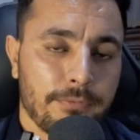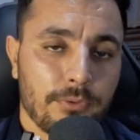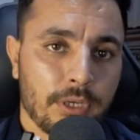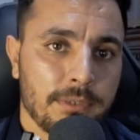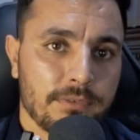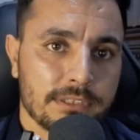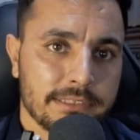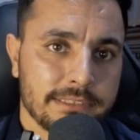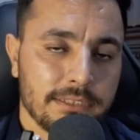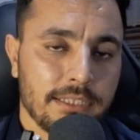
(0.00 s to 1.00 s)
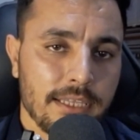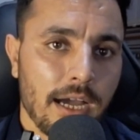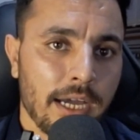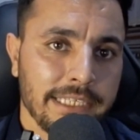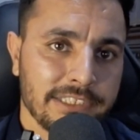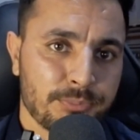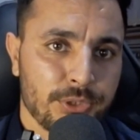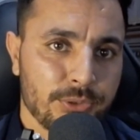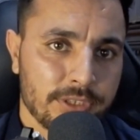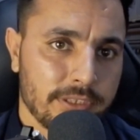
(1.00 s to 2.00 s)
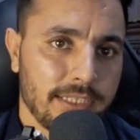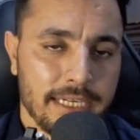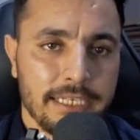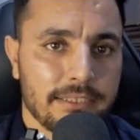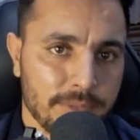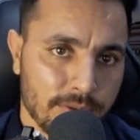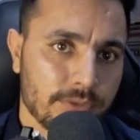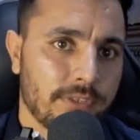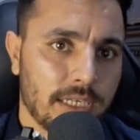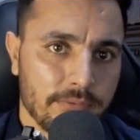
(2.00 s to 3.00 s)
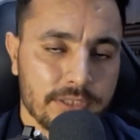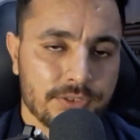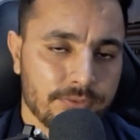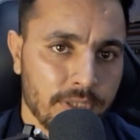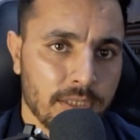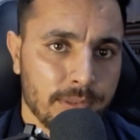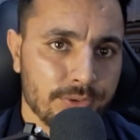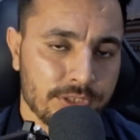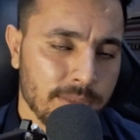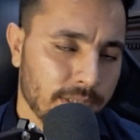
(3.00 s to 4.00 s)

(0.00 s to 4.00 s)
For him, it was considered that the eye is producing the light, and because of that, we are able to see.